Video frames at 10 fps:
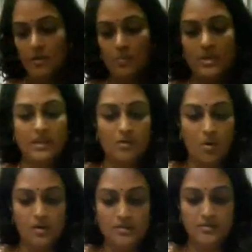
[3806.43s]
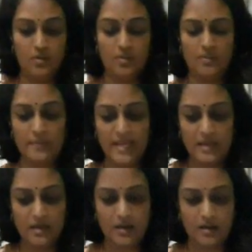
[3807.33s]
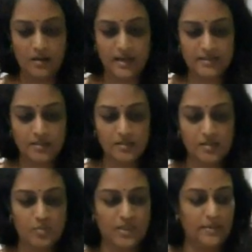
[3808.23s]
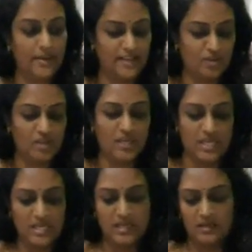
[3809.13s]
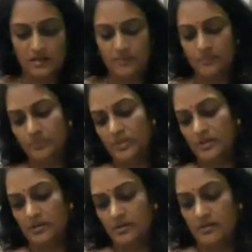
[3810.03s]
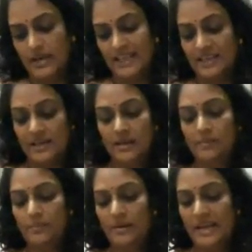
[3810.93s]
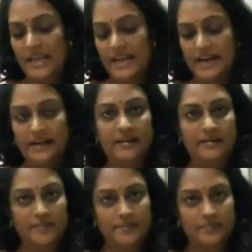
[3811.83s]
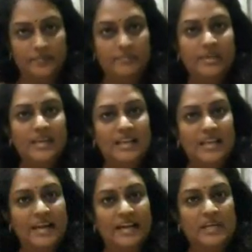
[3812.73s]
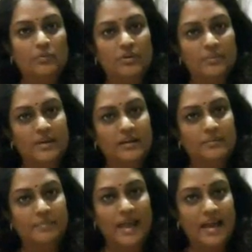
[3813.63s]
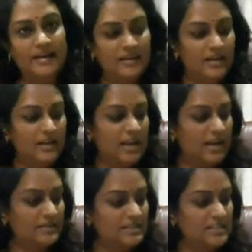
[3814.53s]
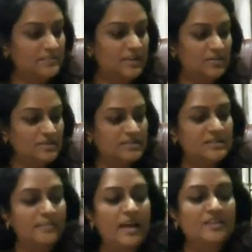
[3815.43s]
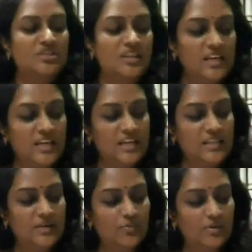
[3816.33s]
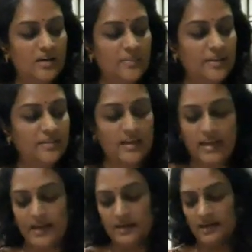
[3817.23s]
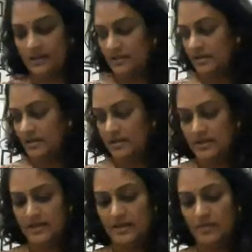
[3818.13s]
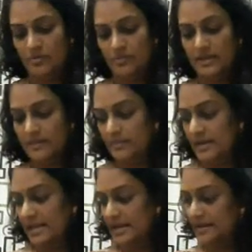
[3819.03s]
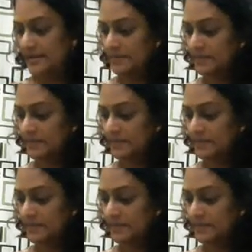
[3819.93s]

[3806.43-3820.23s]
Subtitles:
we can also make letters with the magic E, like blade, B-L-A-D would become blad, and just because there's a magic E that would come at the end, it would become blade.